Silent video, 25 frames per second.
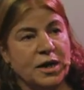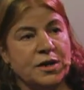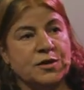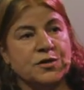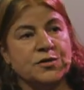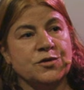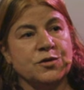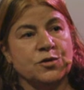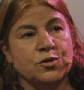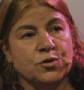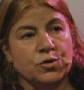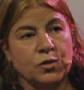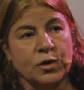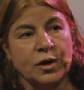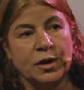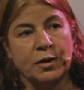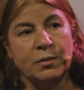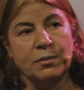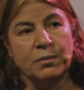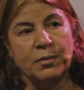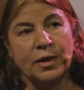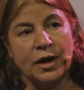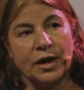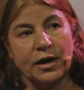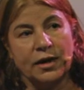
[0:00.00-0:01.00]
managed to
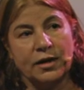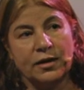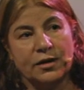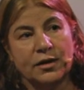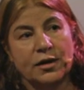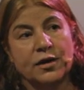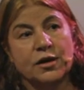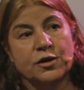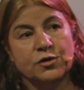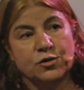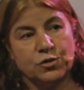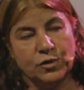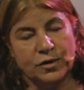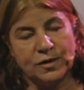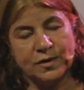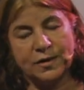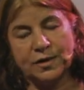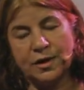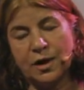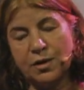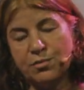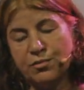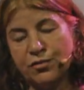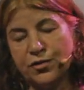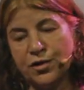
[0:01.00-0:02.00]
come back, to
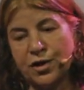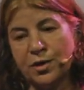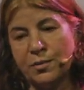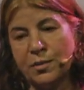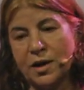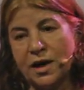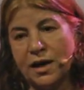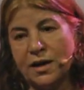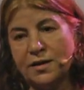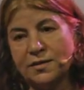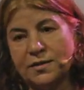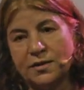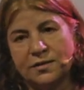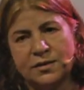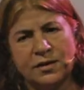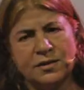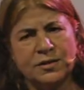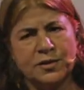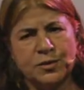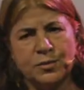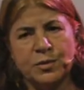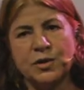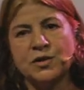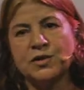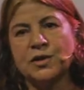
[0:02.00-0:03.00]
escape from ISIS,
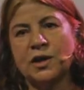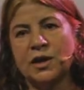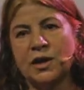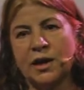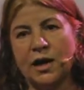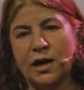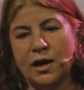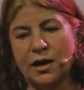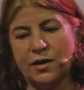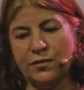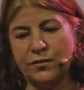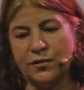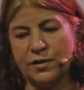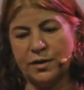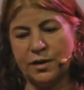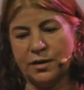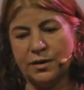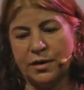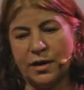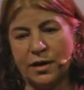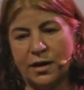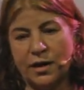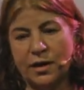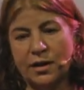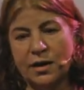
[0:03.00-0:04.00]
and especially
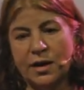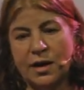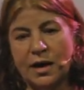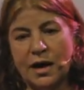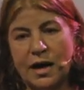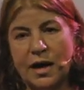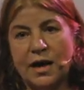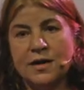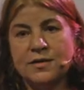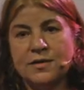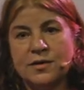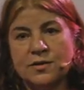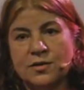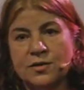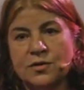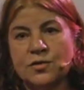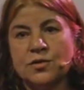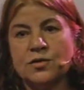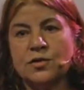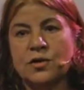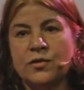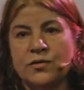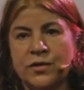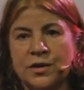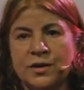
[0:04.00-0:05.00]
after the ISIS
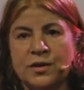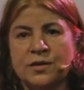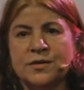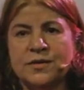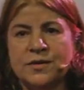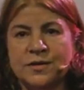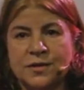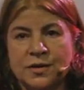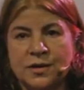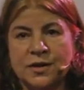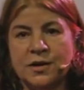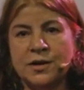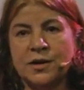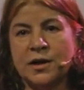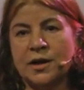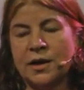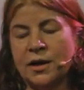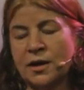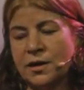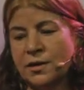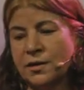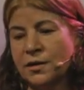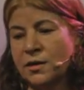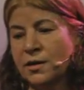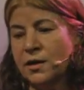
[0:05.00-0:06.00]
is over in
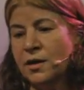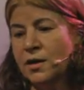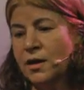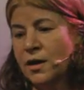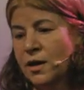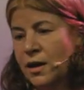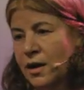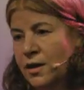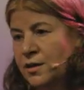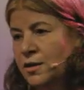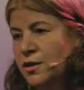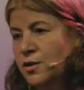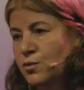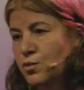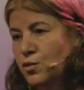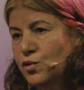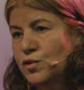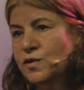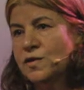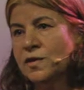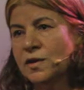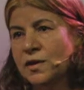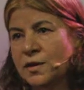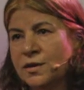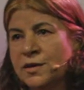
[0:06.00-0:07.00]
Syria and in
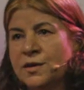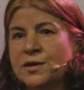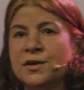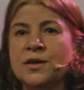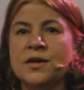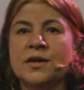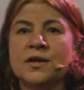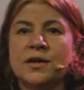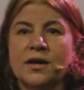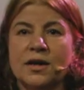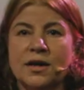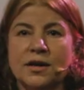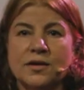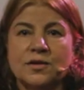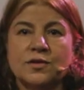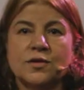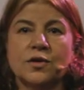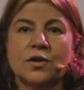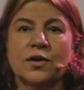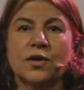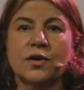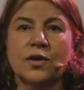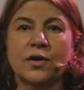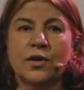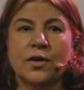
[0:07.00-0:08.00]
Mosul and in Iraq,
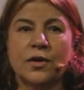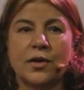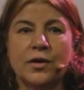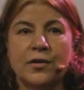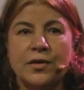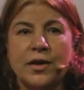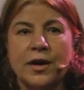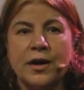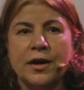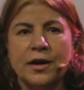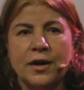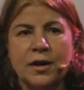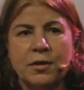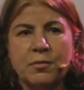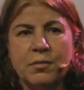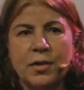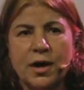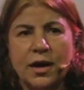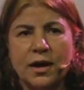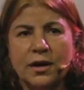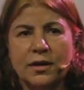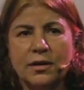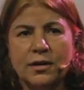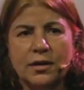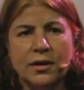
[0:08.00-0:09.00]
so they came
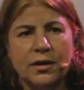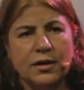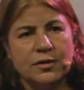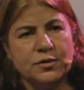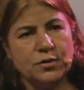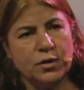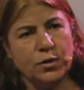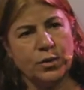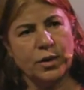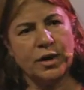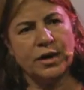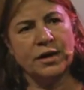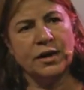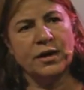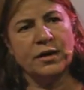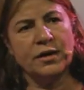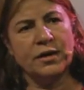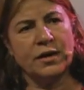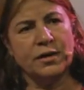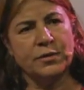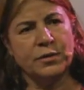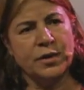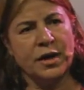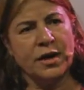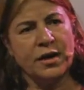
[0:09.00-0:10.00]
back. So when
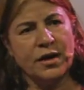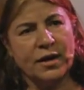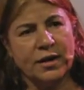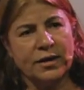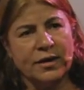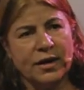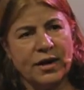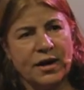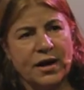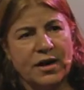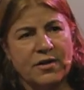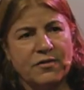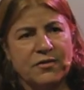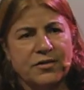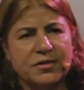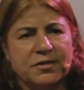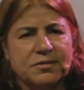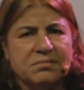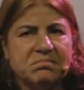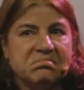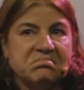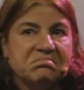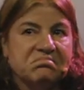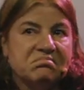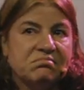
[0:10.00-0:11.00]
they
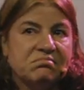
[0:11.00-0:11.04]
arrived,